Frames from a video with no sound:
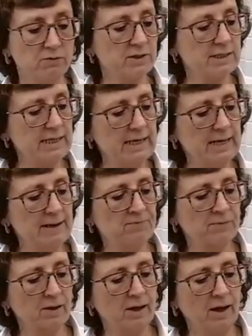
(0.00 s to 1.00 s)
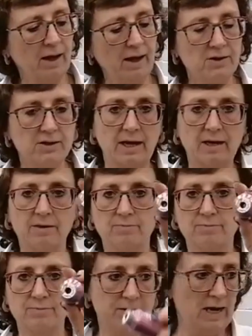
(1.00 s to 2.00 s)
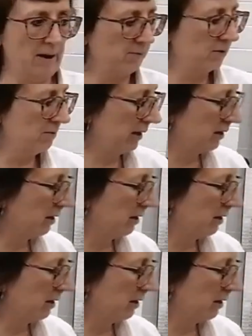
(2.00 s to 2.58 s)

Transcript: obviously. And again, yeah, the